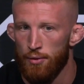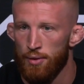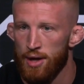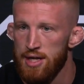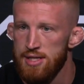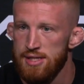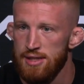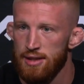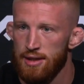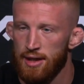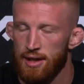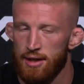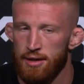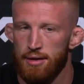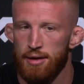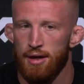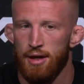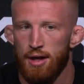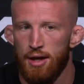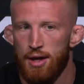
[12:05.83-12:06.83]
wrestling, and
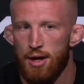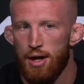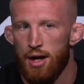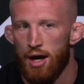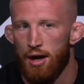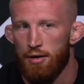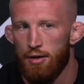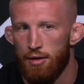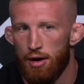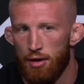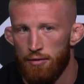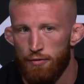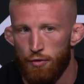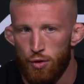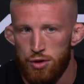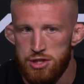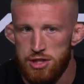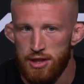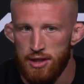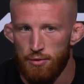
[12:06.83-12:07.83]

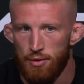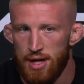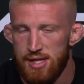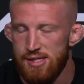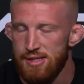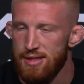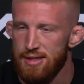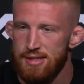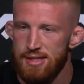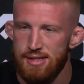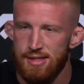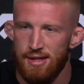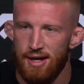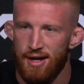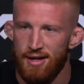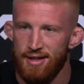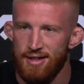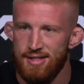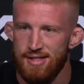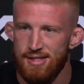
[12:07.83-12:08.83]
unfortunately wrestling season,
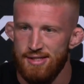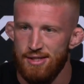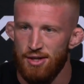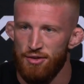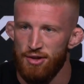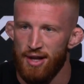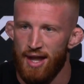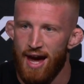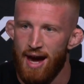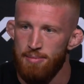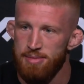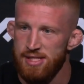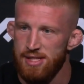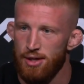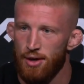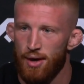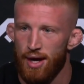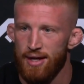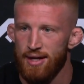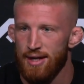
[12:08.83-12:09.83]
hunting season overlapped,
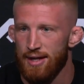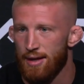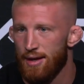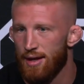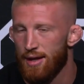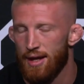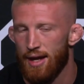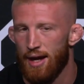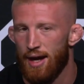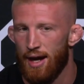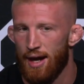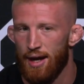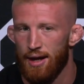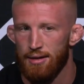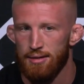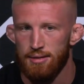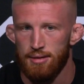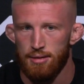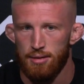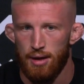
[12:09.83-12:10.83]
so I
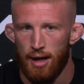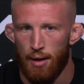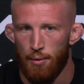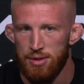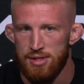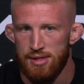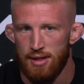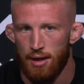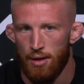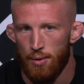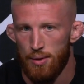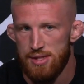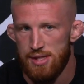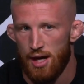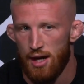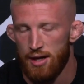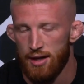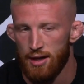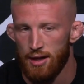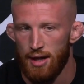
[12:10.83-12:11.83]
wasn't
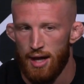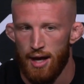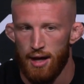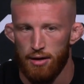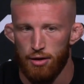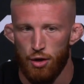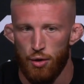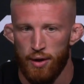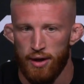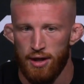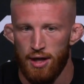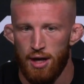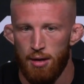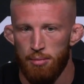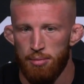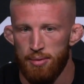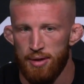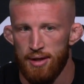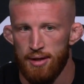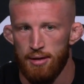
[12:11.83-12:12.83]
hunting a lot growing
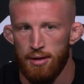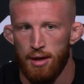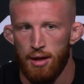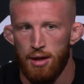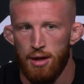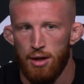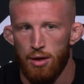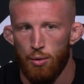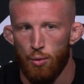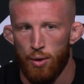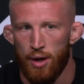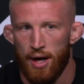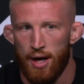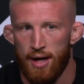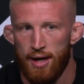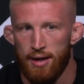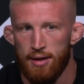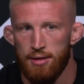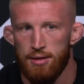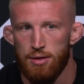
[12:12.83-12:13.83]
up, and when
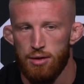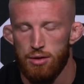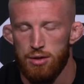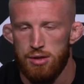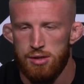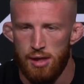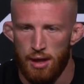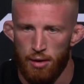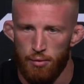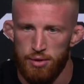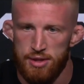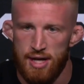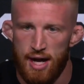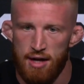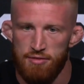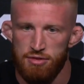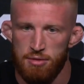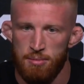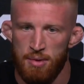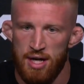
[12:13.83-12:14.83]
I
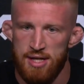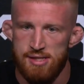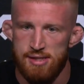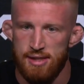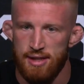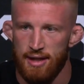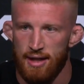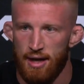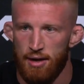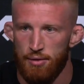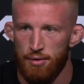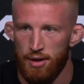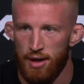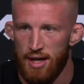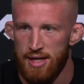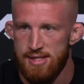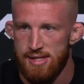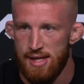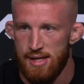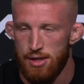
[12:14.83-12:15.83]
retired from wrestling, I
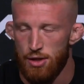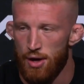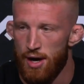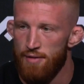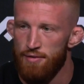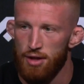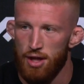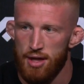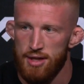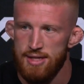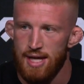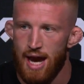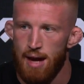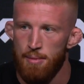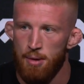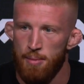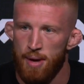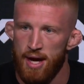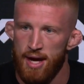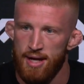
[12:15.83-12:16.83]
realized, you know, I have a lot of time
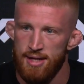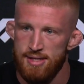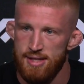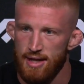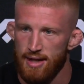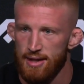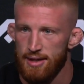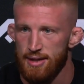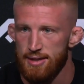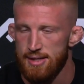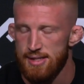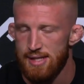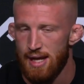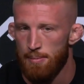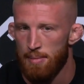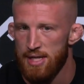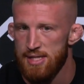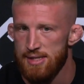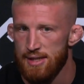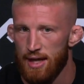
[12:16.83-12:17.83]
on my hands. I can set
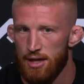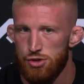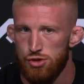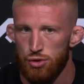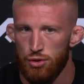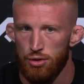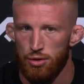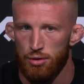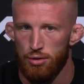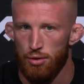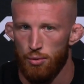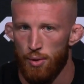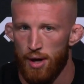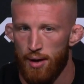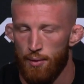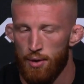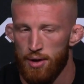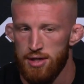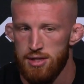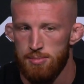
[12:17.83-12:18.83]
my schedule the way I
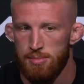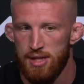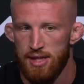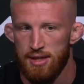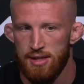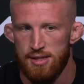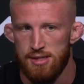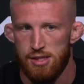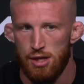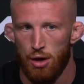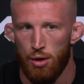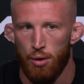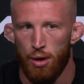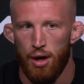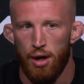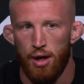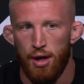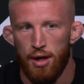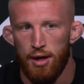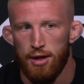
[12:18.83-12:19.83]
want it to be, and so,
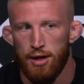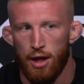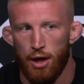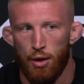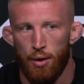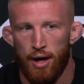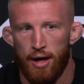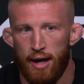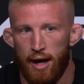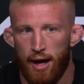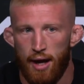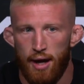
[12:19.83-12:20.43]
you know, I